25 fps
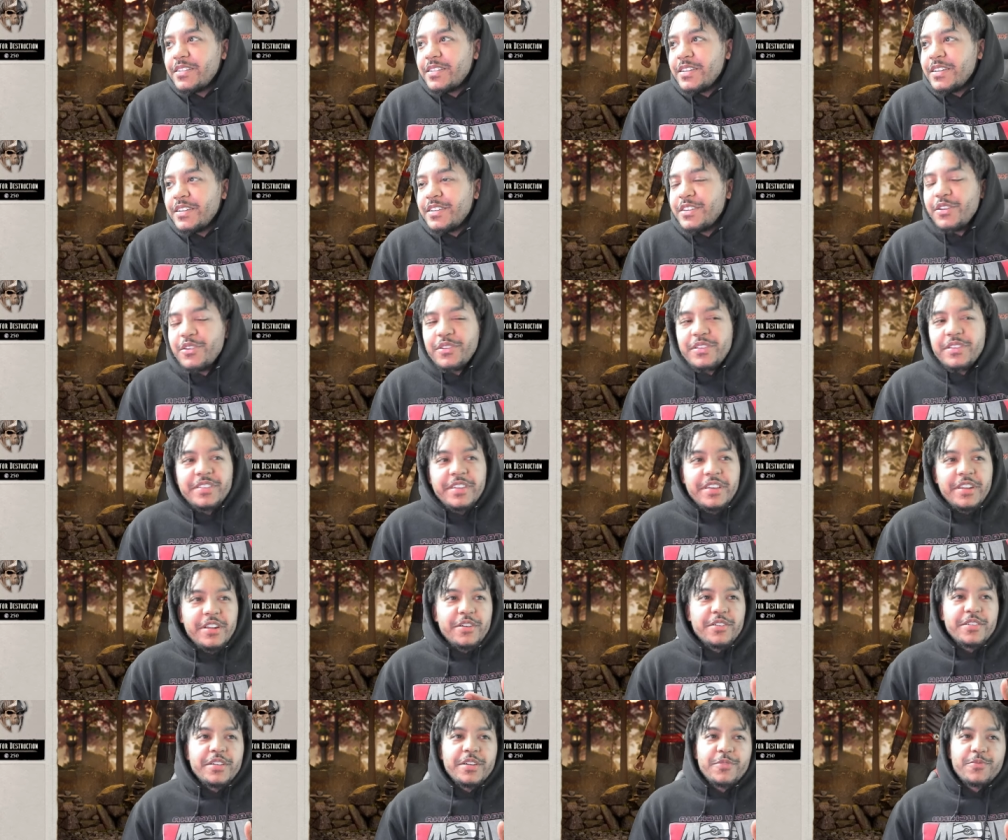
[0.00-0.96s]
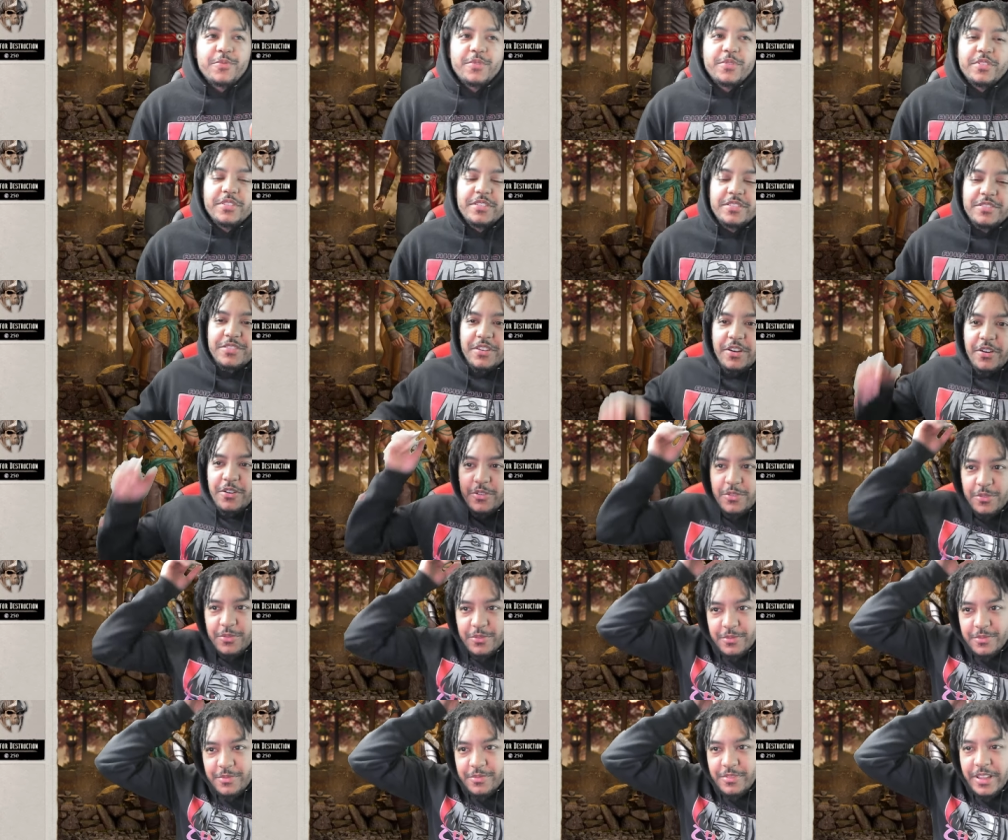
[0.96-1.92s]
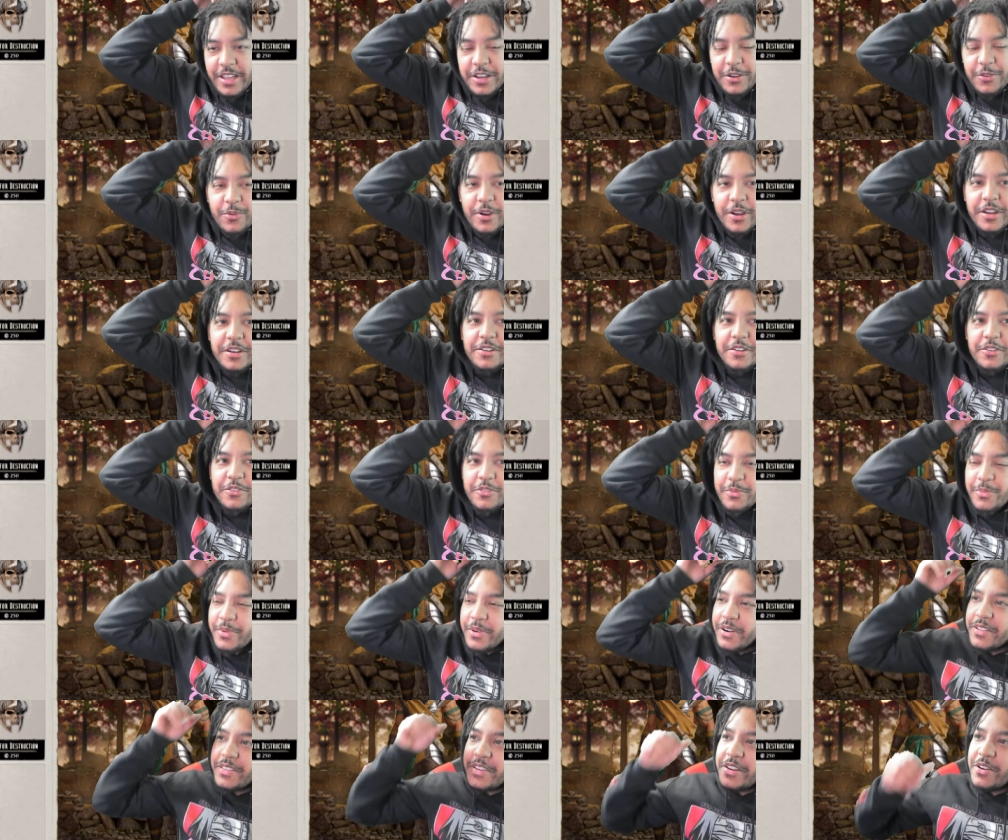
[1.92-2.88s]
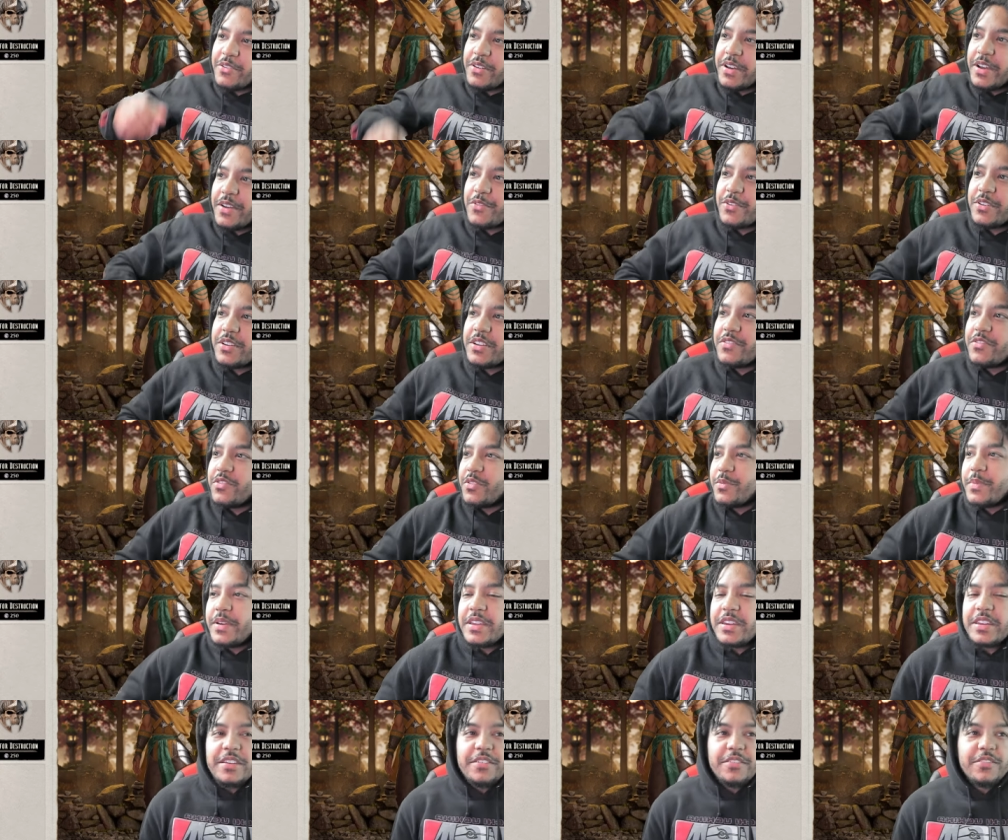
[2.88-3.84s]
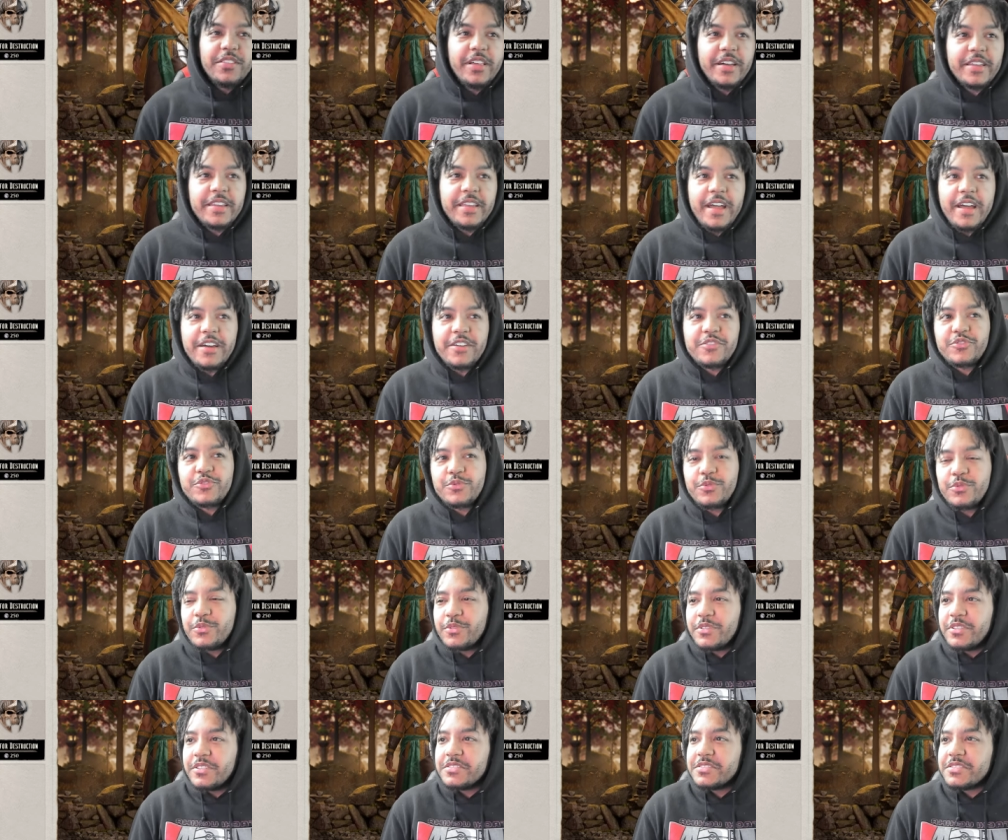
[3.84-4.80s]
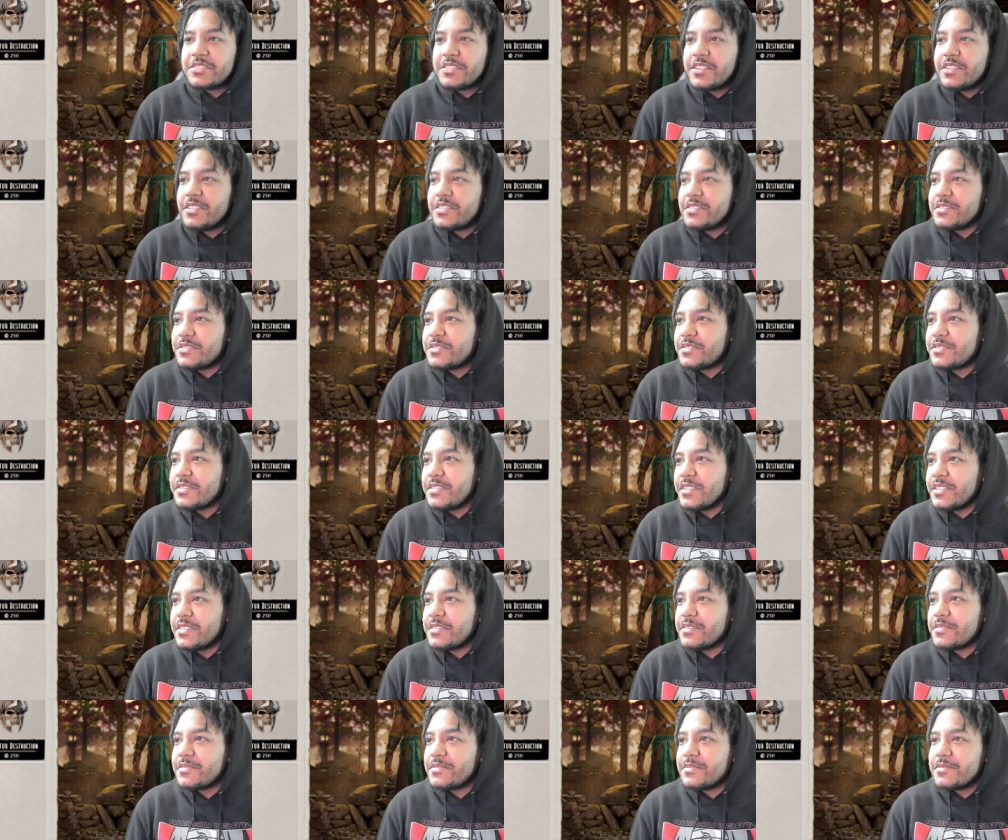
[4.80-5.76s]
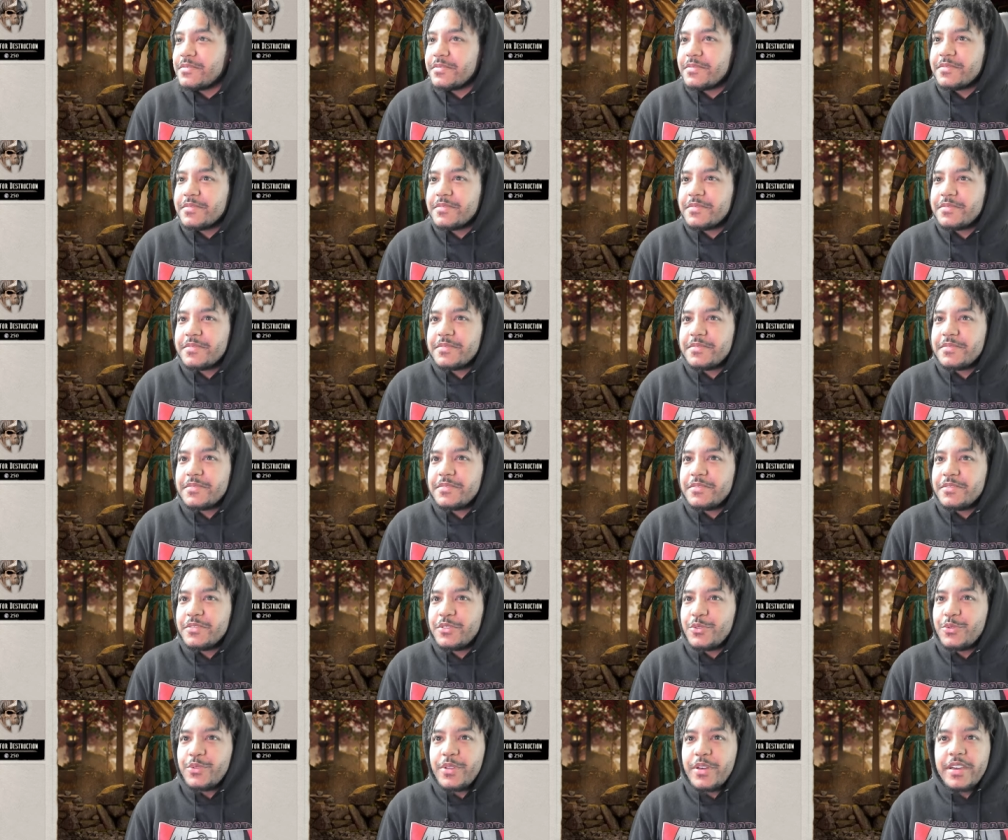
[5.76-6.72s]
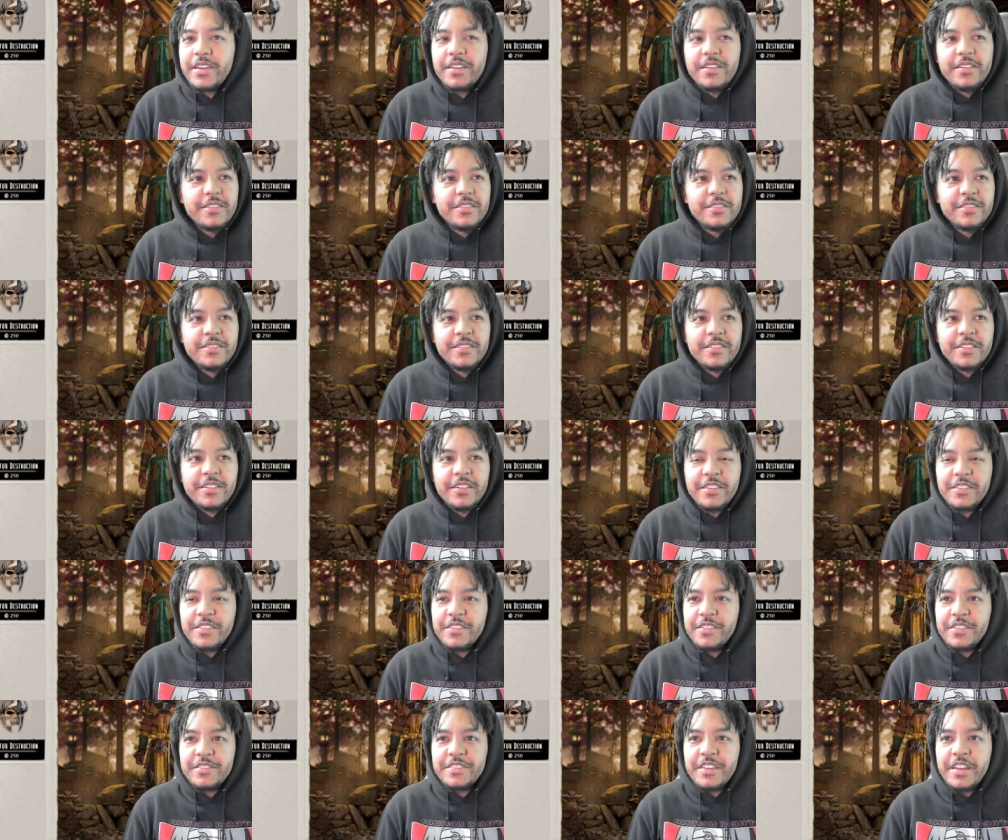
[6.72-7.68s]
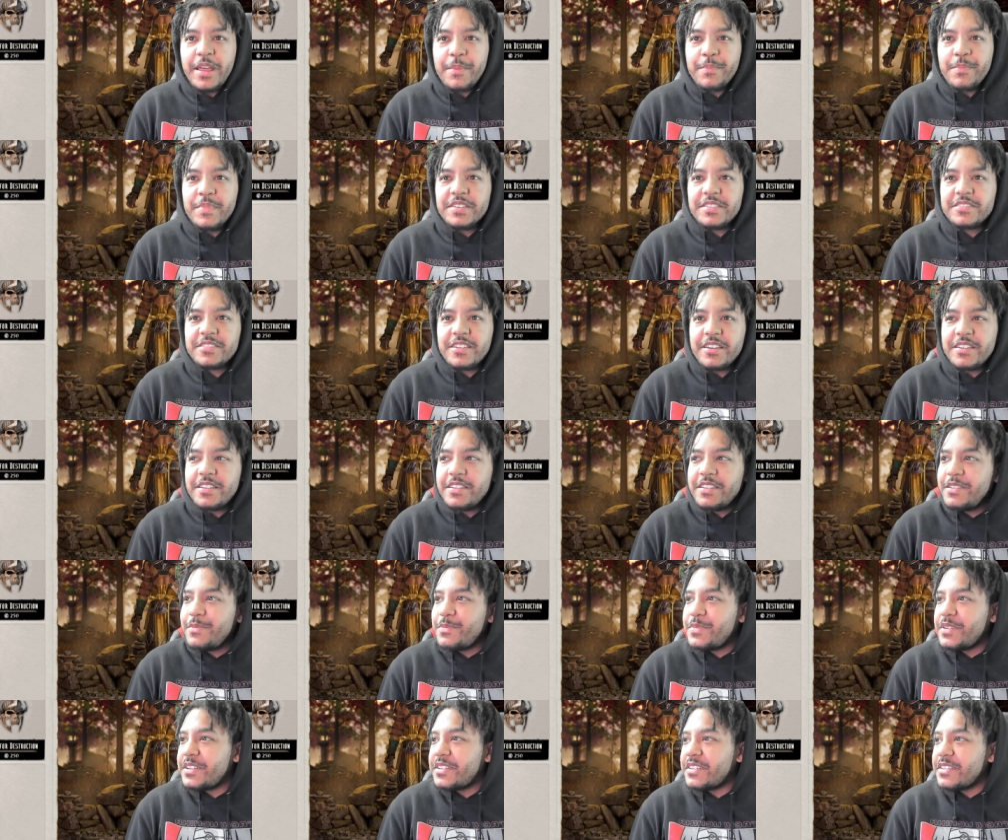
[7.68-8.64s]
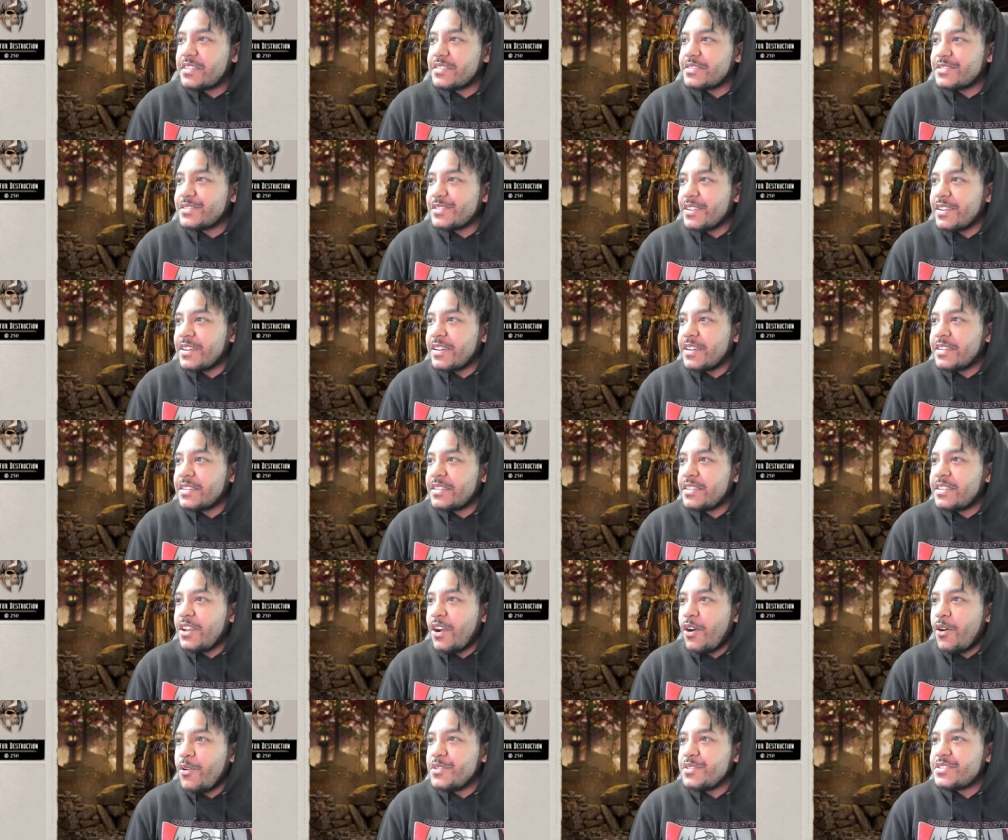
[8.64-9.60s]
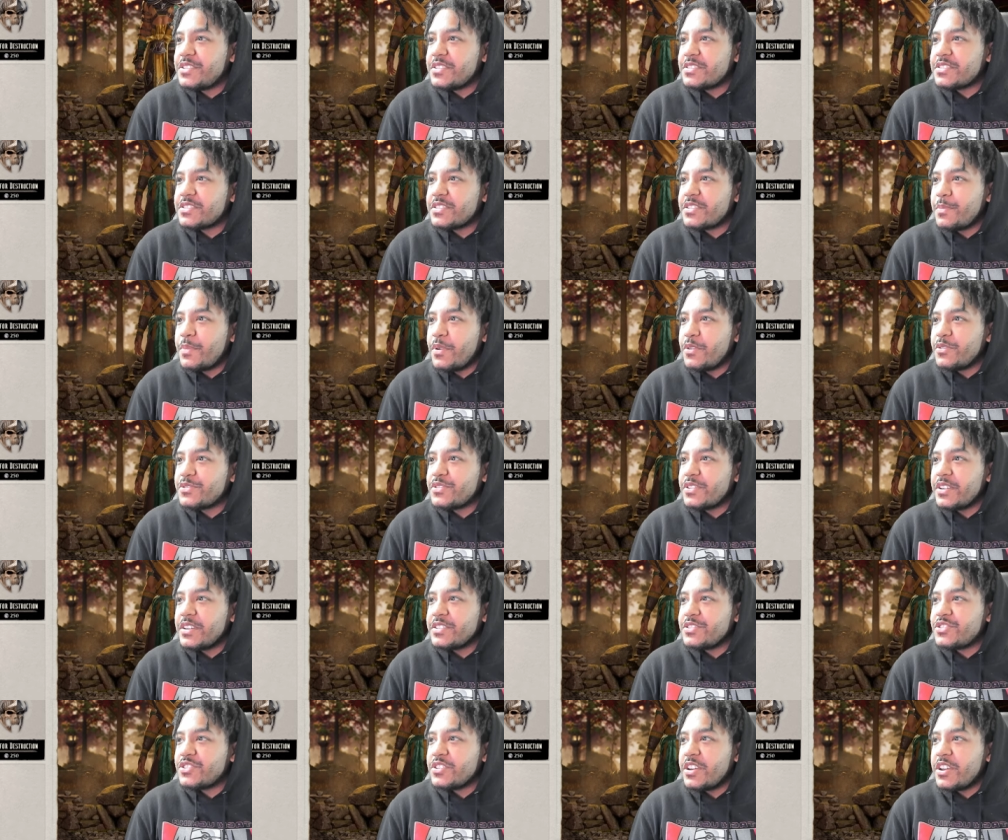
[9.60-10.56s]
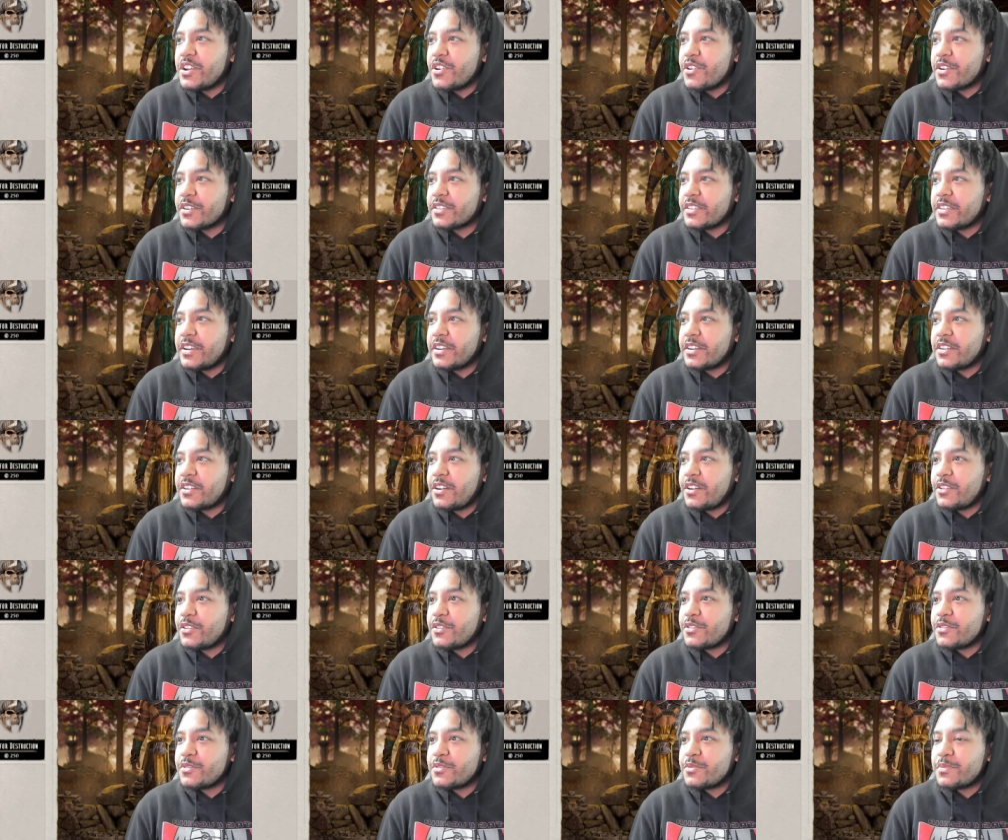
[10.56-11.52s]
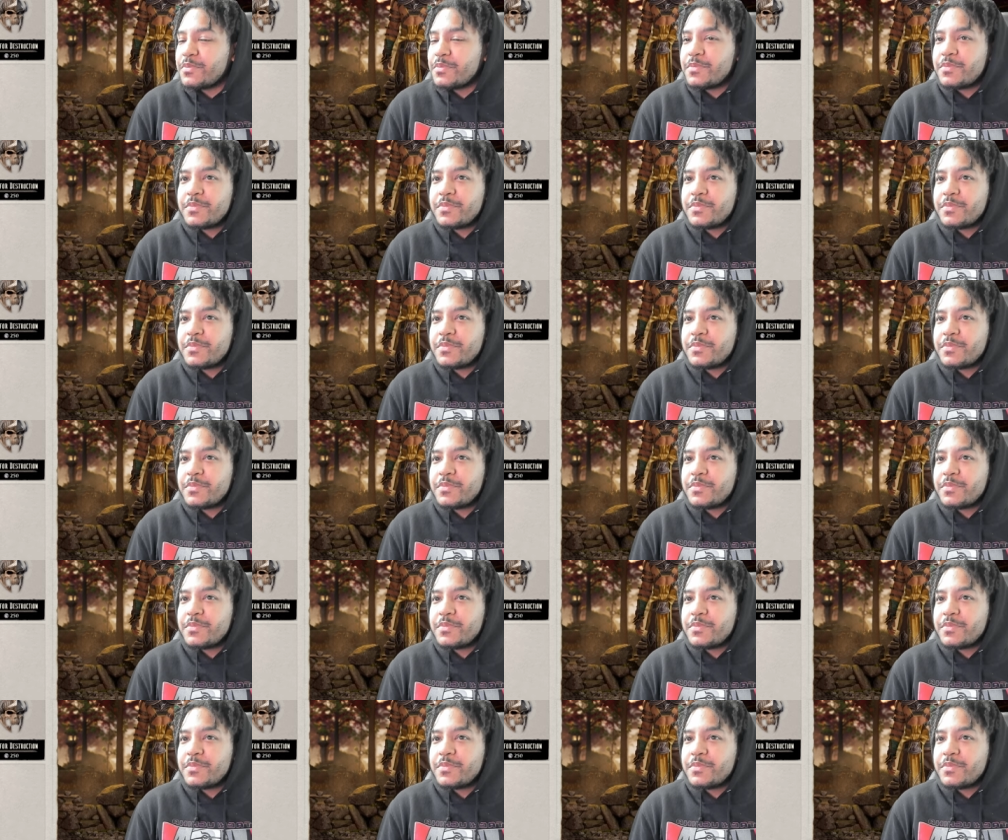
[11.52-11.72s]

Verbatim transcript: You know, they don't. They really don't like Rato, bro. They don't ever give him any like actual good skins. Like, do they? Eh, did I miss any? Because like he always gets the most like generic like color